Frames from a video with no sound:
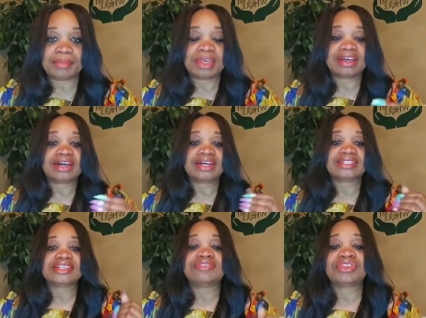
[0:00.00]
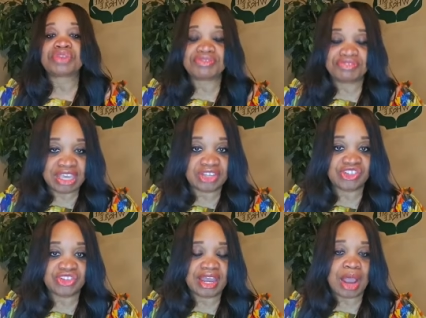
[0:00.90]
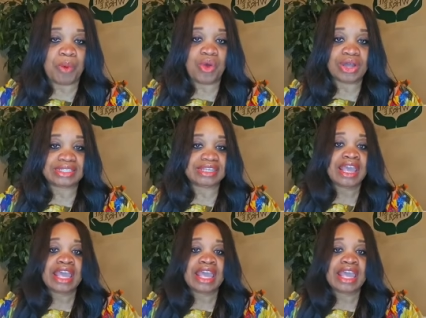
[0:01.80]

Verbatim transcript: because of the revenge that I wanted.